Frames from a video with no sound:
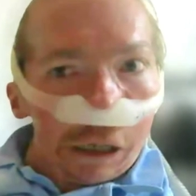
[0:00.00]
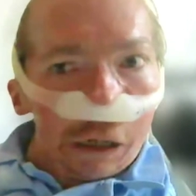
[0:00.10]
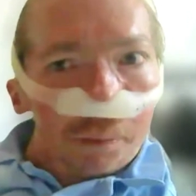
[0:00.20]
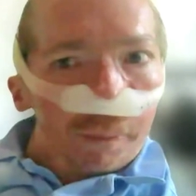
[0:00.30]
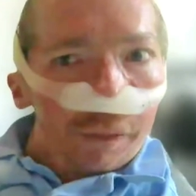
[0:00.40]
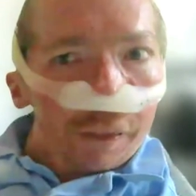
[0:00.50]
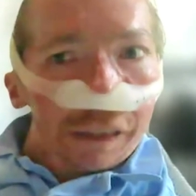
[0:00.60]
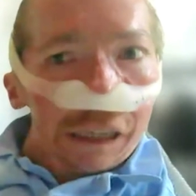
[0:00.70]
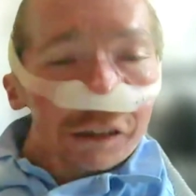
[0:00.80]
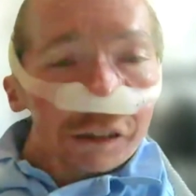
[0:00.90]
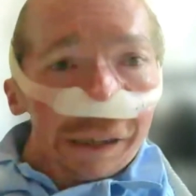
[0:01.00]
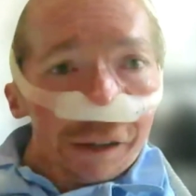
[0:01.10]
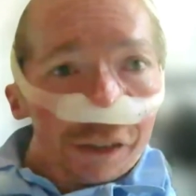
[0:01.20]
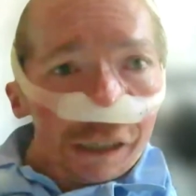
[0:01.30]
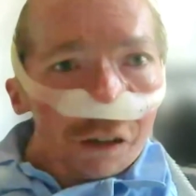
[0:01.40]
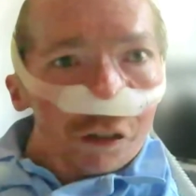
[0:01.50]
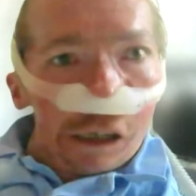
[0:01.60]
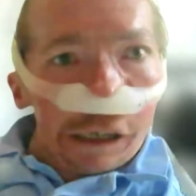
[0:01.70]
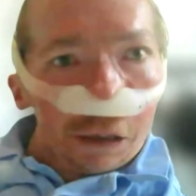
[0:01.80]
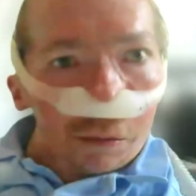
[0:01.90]
Um, there are little things
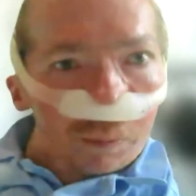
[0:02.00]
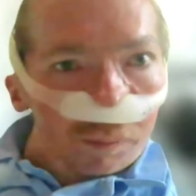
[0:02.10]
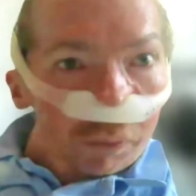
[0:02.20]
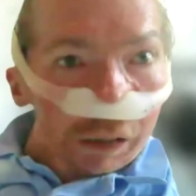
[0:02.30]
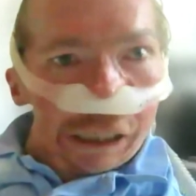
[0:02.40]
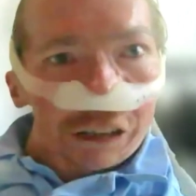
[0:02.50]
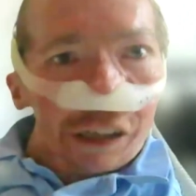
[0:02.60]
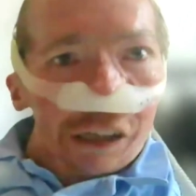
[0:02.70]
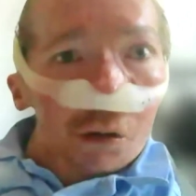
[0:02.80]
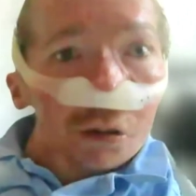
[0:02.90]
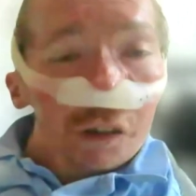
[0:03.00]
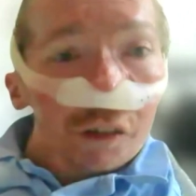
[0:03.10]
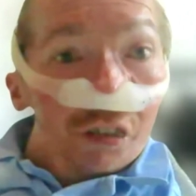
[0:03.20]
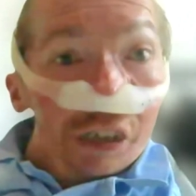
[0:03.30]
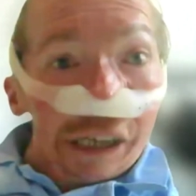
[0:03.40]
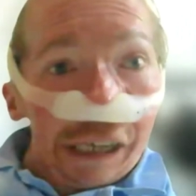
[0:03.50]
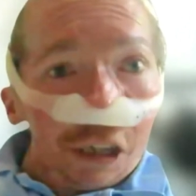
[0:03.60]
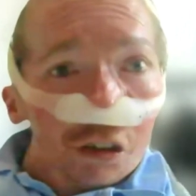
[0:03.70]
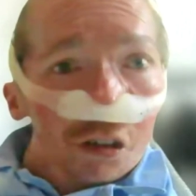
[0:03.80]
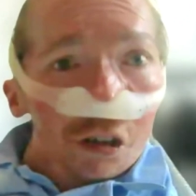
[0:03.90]
like getting onto the
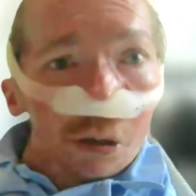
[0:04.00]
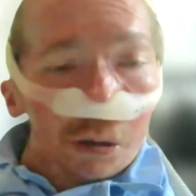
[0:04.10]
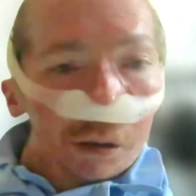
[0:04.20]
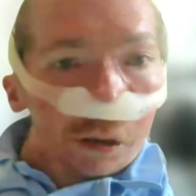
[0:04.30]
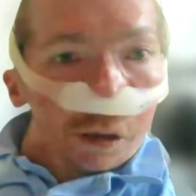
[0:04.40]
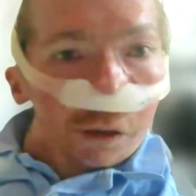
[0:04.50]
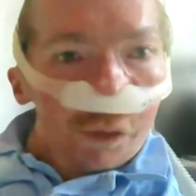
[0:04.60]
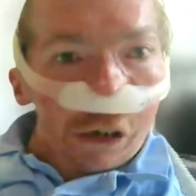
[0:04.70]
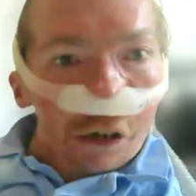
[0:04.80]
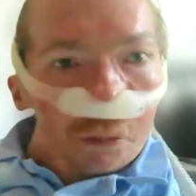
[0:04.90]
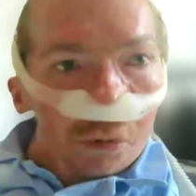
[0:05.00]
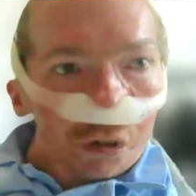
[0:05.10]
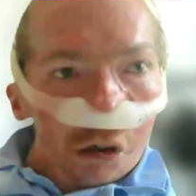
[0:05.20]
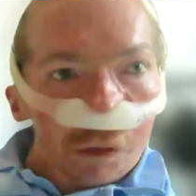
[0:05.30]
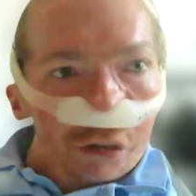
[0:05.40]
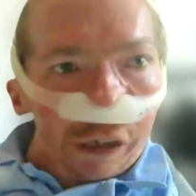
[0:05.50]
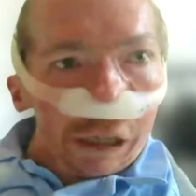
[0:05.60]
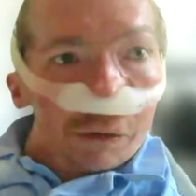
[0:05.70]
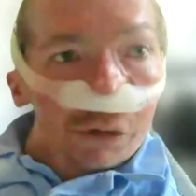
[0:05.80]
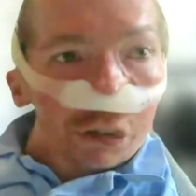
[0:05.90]
stage. Vast
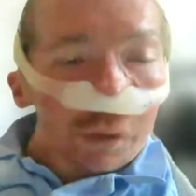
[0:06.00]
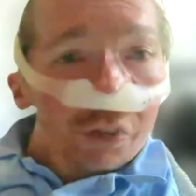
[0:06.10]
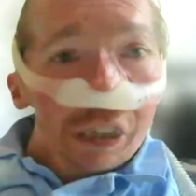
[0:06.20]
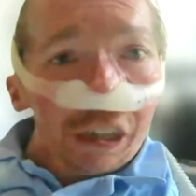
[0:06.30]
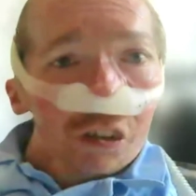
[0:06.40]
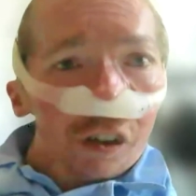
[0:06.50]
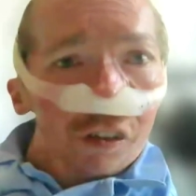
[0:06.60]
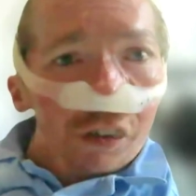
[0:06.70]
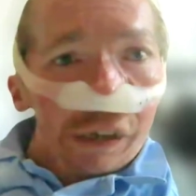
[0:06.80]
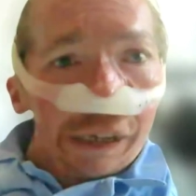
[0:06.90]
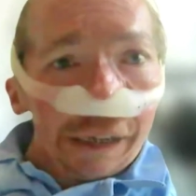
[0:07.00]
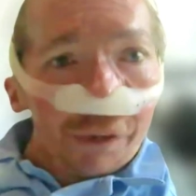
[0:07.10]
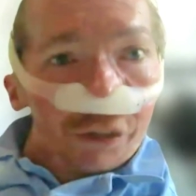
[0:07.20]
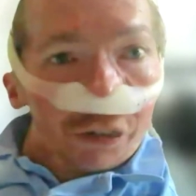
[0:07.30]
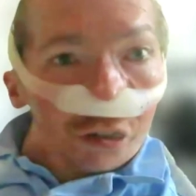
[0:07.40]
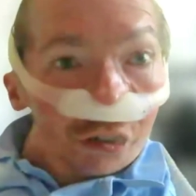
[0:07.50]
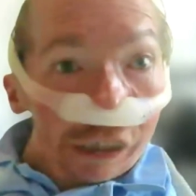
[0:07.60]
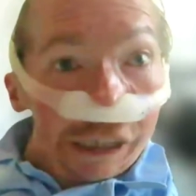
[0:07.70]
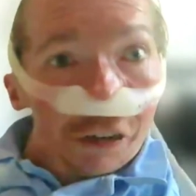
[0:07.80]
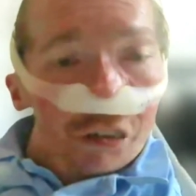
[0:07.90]
majority of stages have
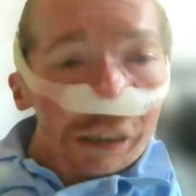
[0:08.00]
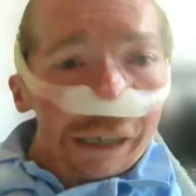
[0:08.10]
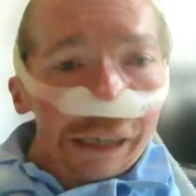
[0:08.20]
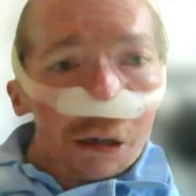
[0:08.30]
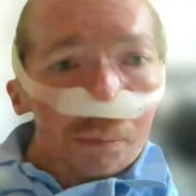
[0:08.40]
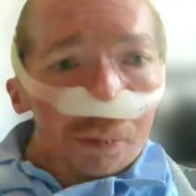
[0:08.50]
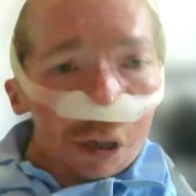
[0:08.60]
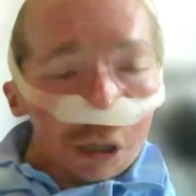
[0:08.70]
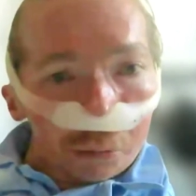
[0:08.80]
stairs to get up,